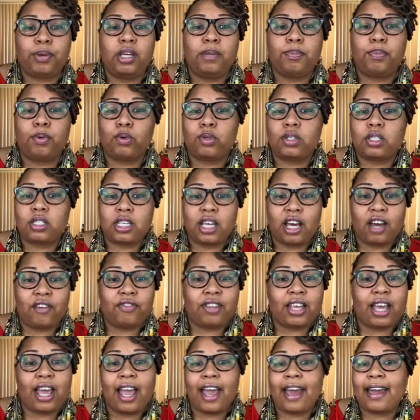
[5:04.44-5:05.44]
people's
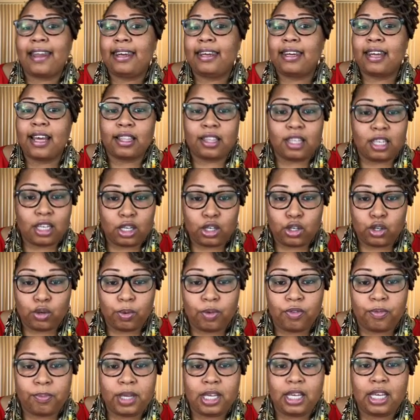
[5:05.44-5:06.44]
stuff that had nothing to do
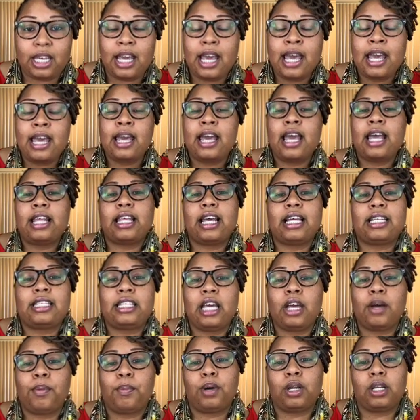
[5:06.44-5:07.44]
with me and that
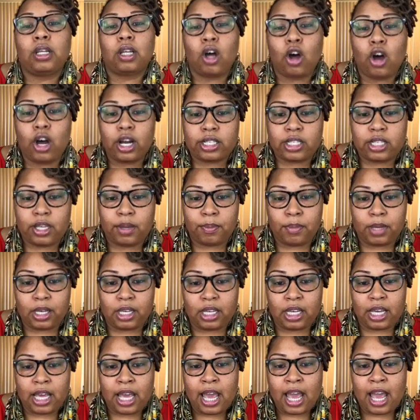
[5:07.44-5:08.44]
didn't belong to
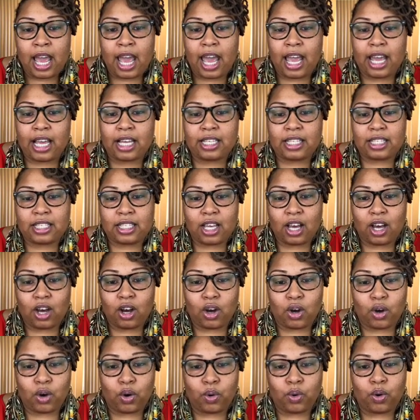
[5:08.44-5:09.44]
me. And
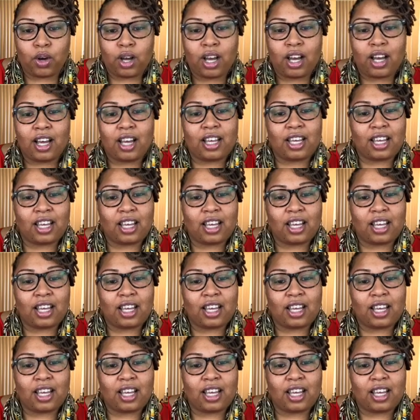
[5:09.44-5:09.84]
so